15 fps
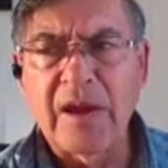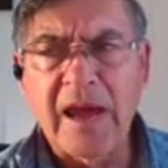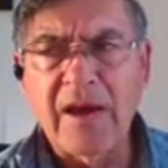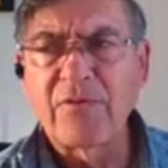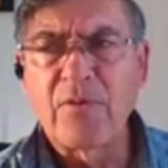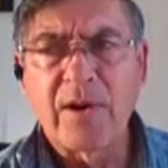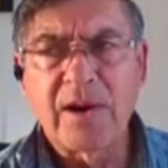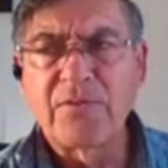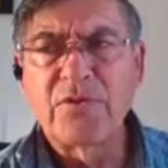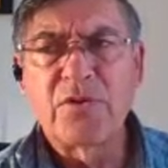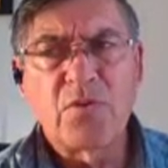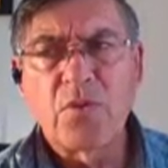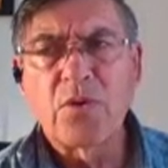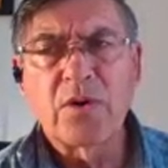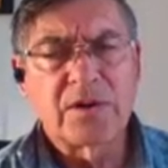have quite a
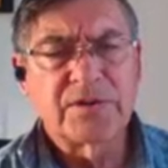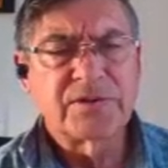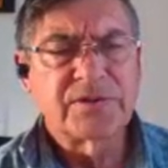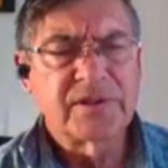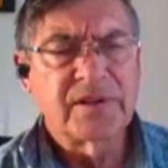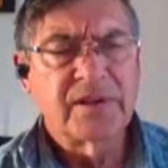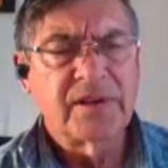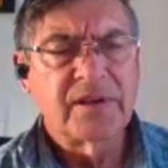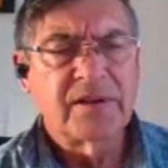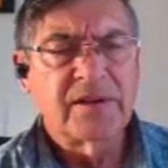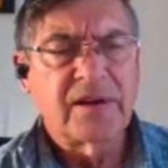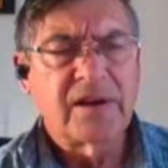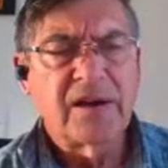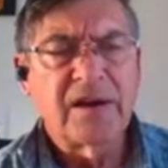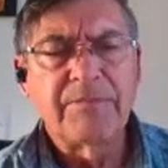few words
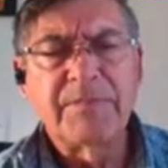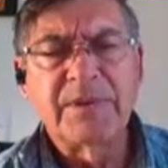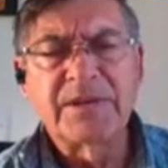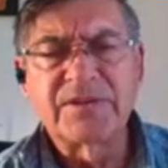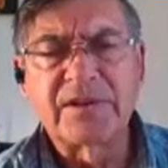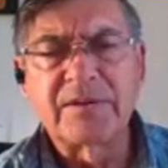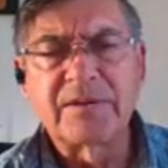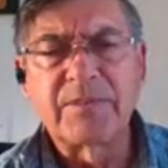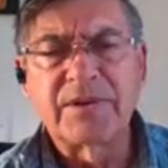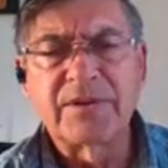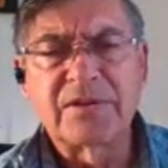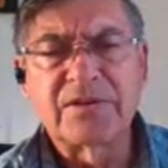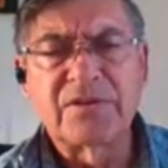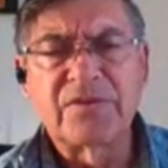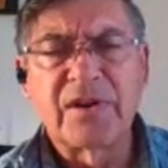missing, but
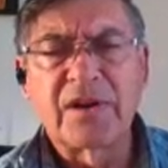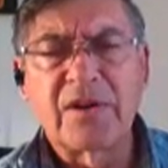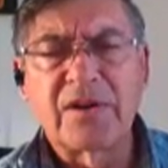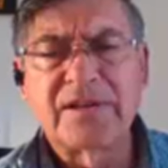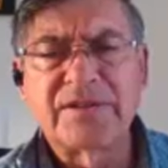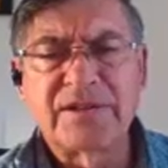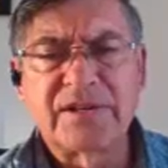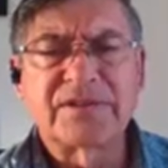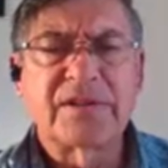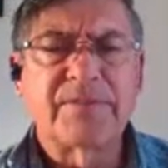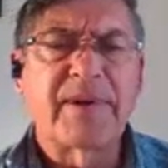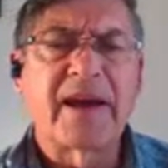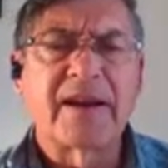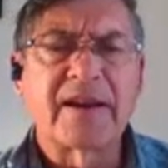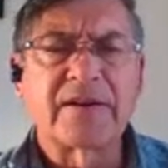it's very
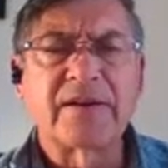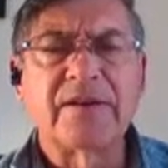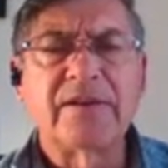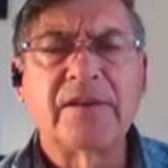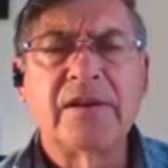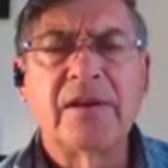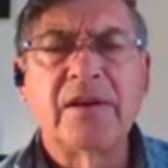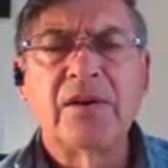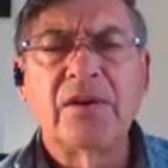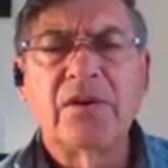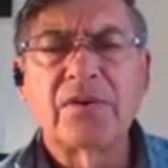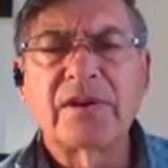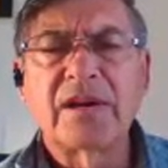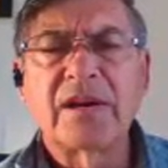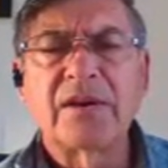systematic.
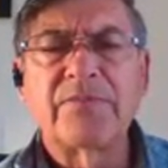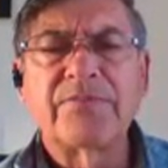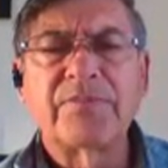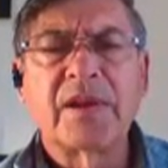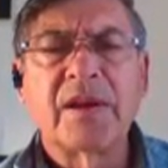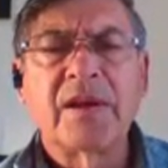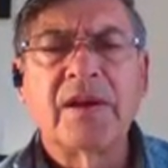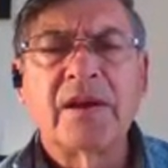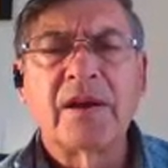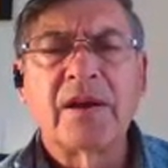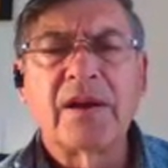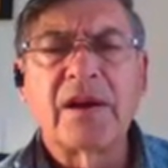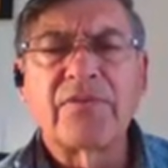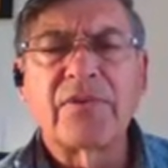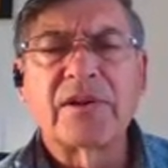Okay,
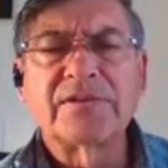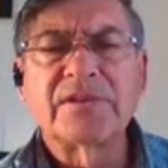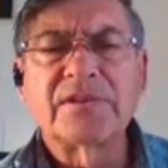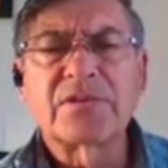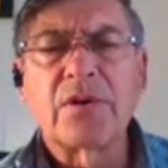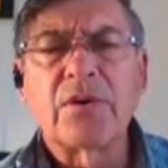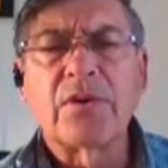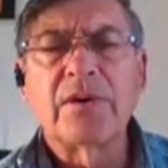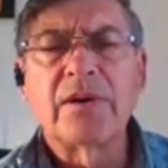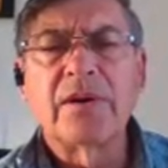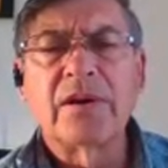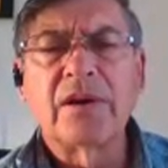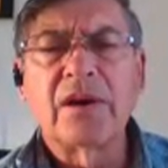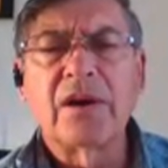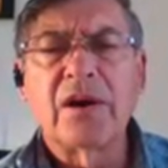Francisco,
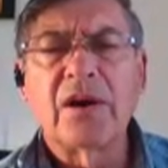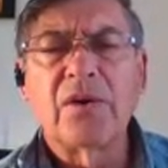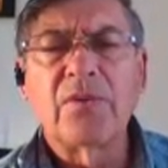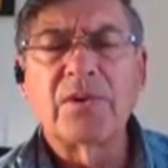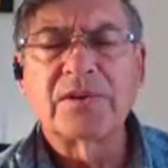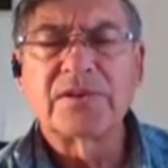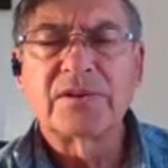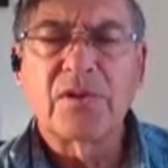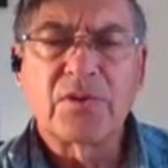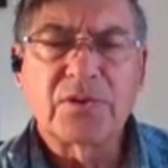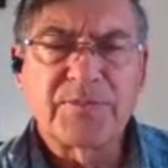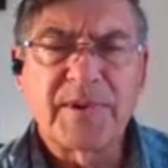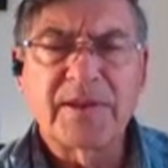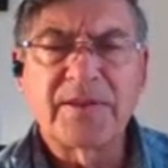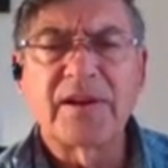what is a
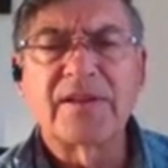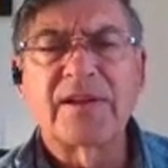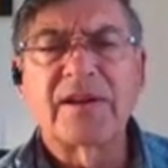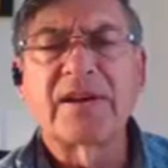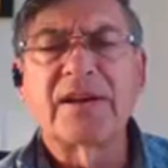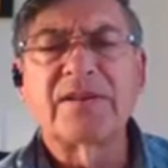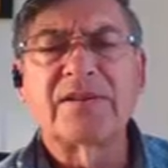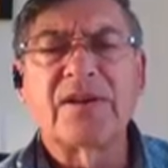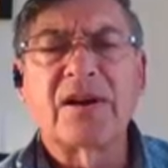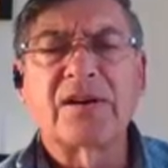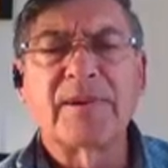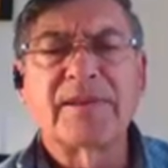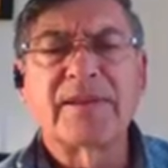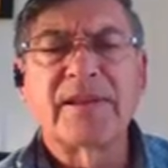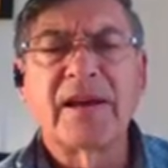closed method? I think I
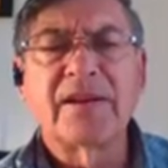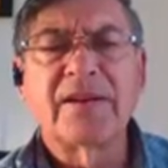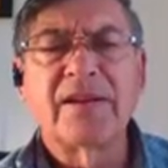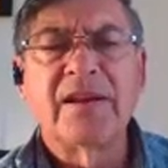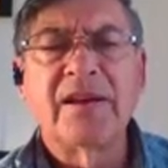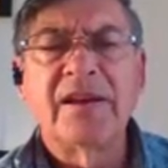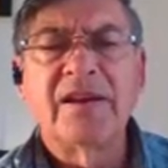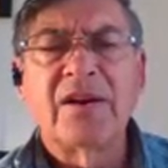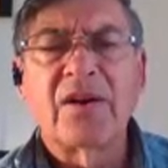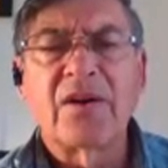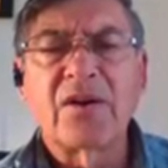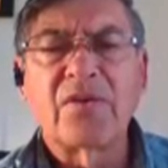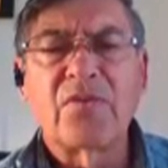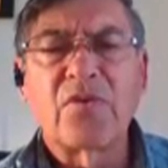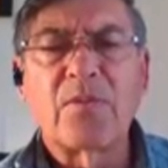talked about that.
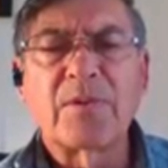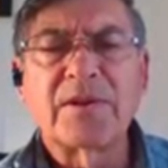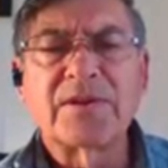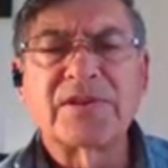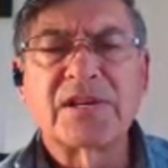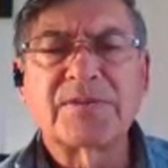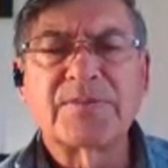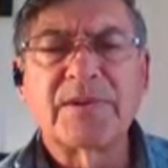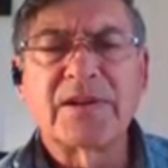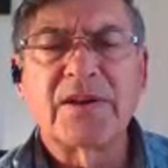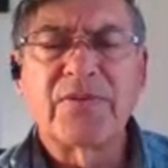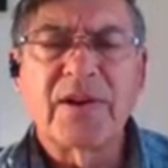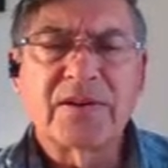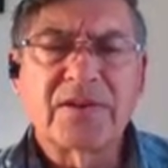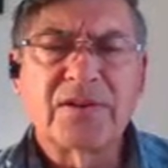Are informal assessment
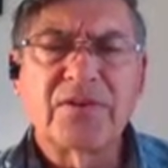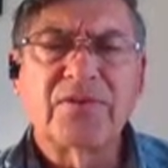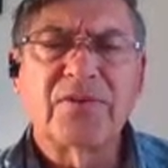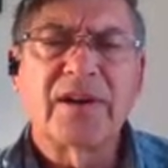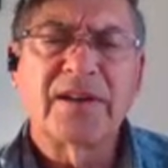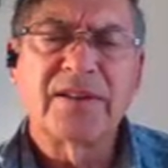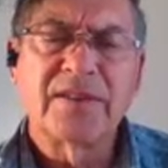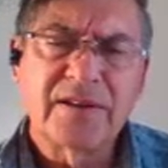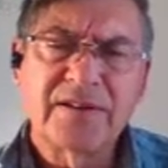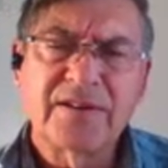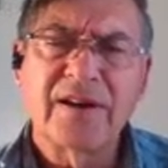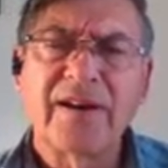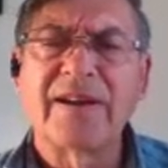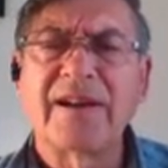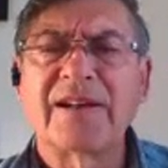effective? I
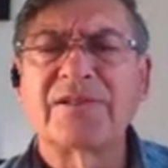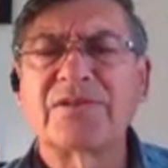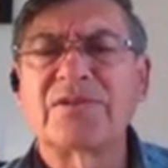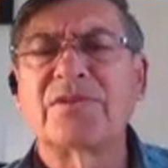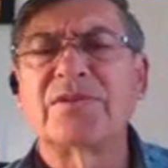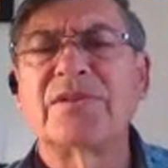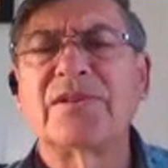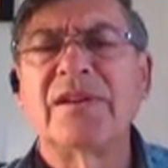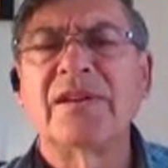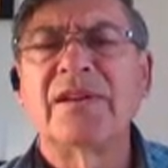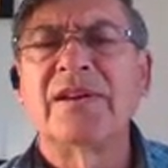think I answered